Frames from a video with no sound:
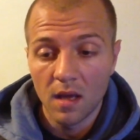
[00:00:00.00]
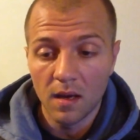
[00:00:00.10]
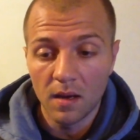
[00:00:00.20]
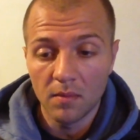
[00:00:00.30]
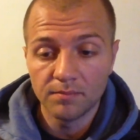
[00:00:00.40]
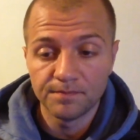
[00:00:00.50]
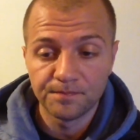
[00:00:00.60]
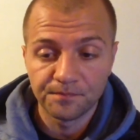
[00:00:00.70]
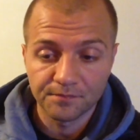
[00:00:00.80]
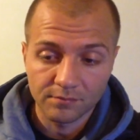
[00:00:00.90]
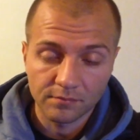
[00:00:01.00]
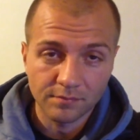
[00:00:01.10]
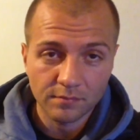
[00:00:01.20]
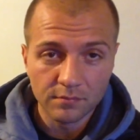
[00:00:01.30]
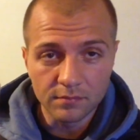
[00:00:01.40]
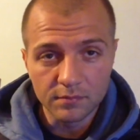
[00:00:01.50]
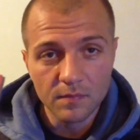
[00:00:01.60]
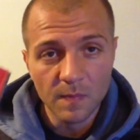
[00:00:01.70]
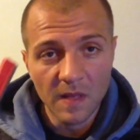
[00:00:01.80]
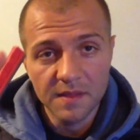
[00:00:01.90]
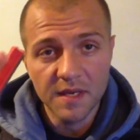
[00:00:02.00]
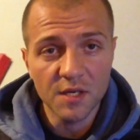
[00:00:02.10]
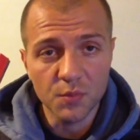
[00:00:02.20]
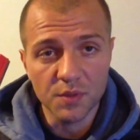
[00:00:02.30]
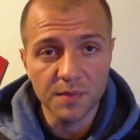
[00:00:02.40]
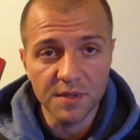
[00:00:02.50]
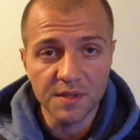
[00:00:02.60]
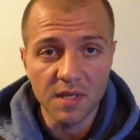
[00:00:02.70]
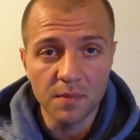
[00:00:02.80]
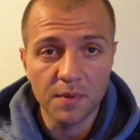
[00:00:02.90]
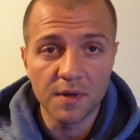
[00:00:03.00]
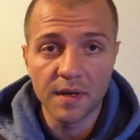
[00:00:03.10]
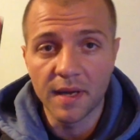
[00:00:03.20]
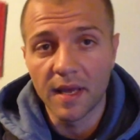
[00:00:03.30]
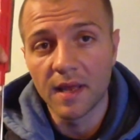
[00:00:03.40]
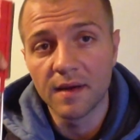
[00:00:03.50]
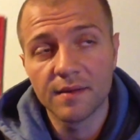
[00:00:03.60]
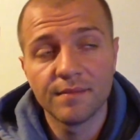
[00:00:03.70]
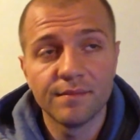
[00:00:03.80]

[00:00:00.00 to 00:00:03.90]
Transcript: the edge was much steeper, and